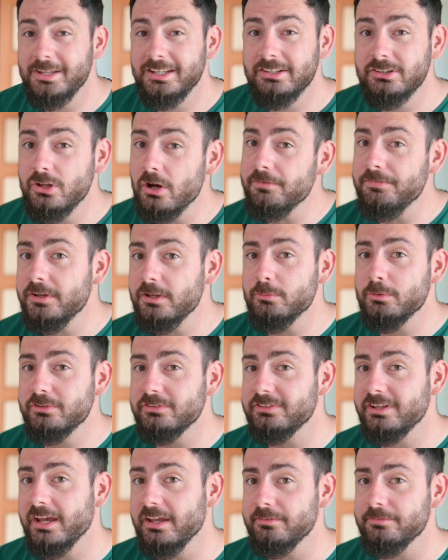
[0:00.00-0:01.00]
I mean, nothing
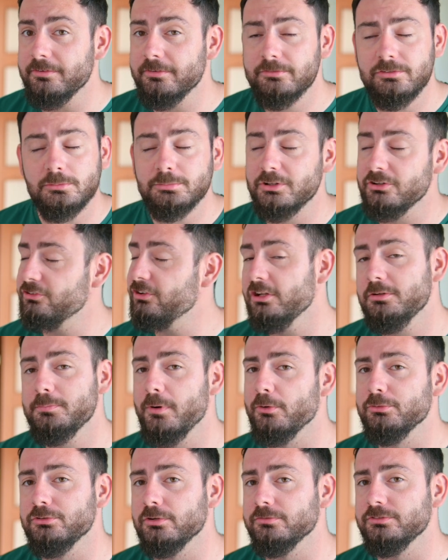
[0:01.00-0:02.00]
was safe from the
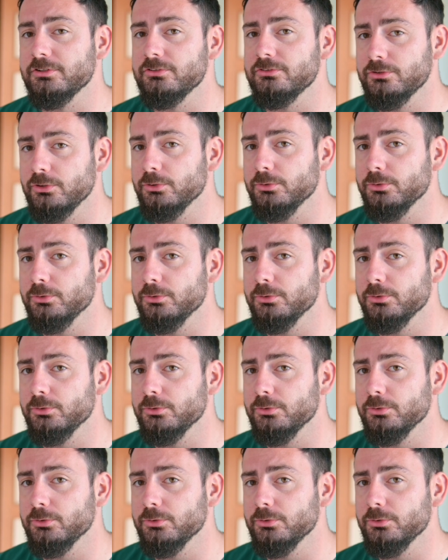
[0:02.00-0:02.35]
shitpost of this